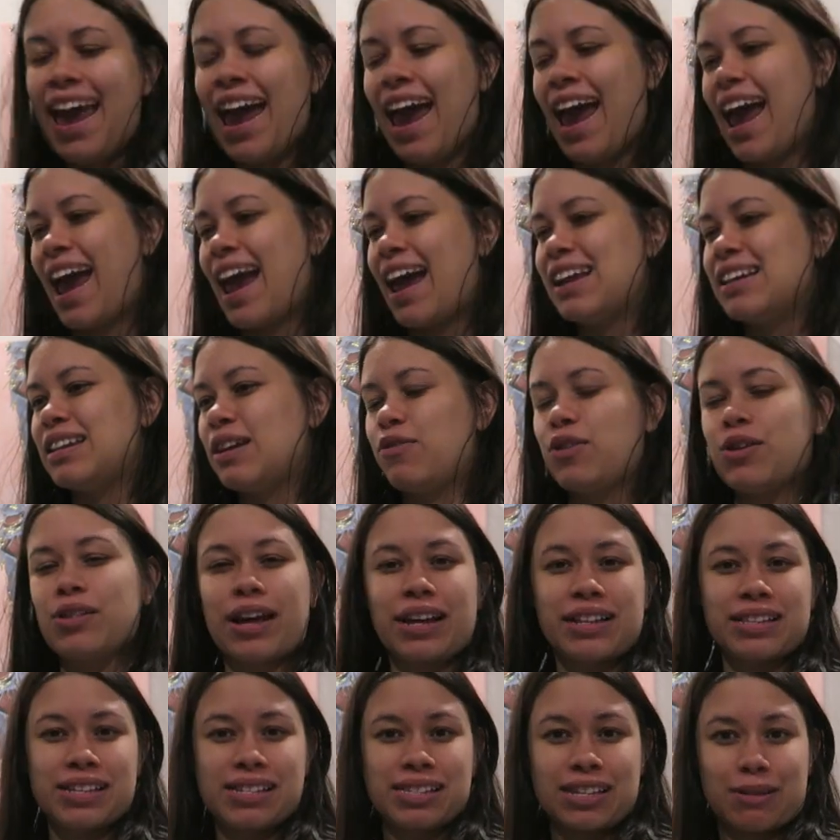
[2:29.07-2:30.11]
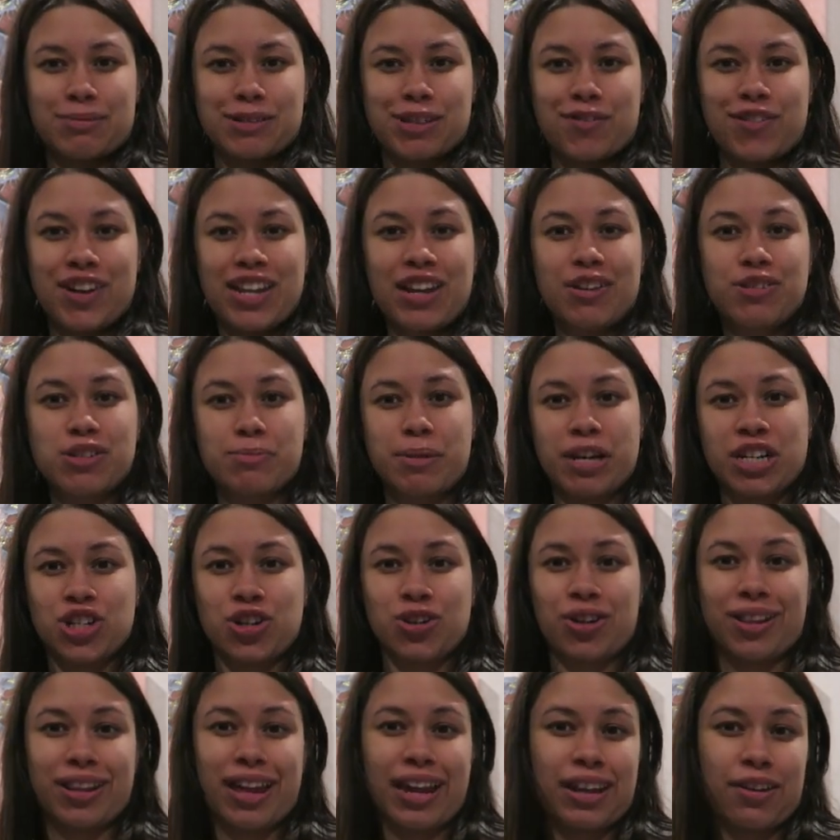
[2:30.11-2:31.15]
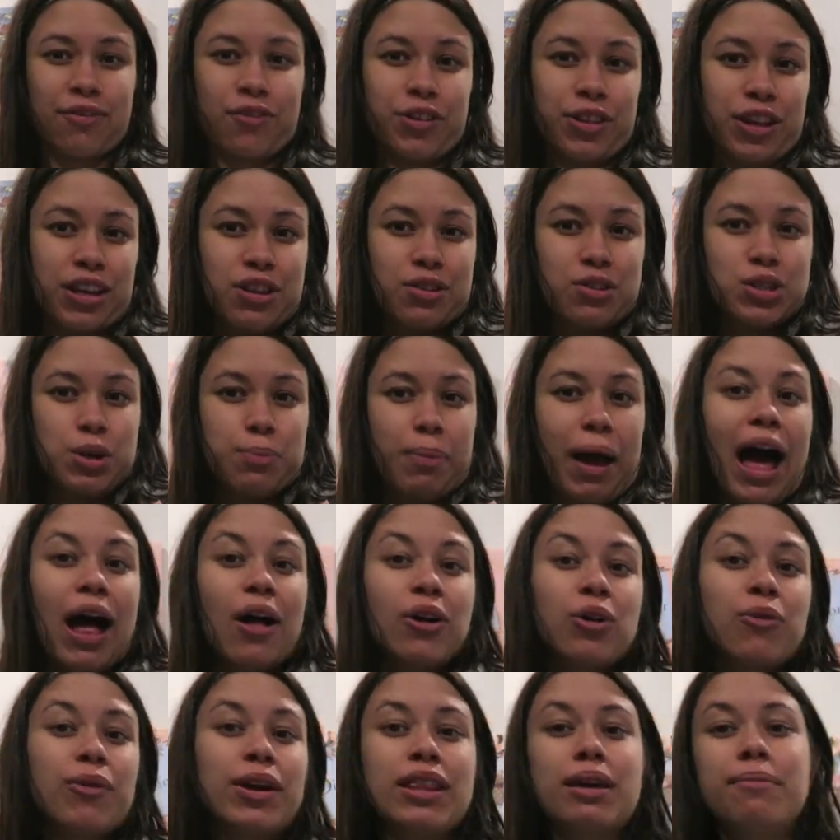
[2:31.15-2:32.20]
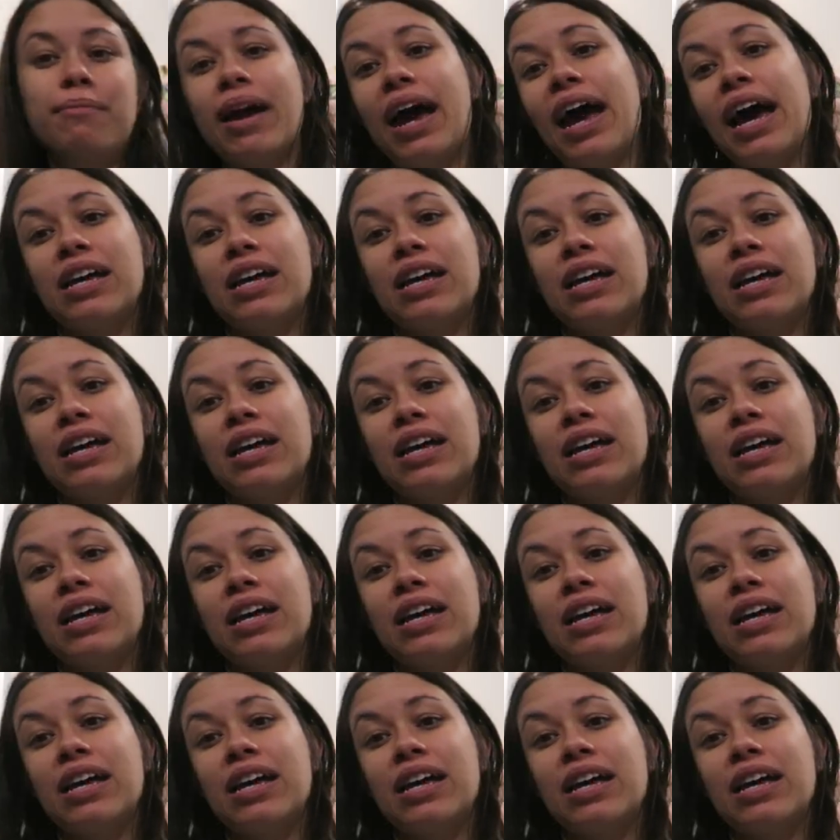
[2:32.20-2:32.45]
And if you like these types of videos, make sure to like it for the YouTube algorithm,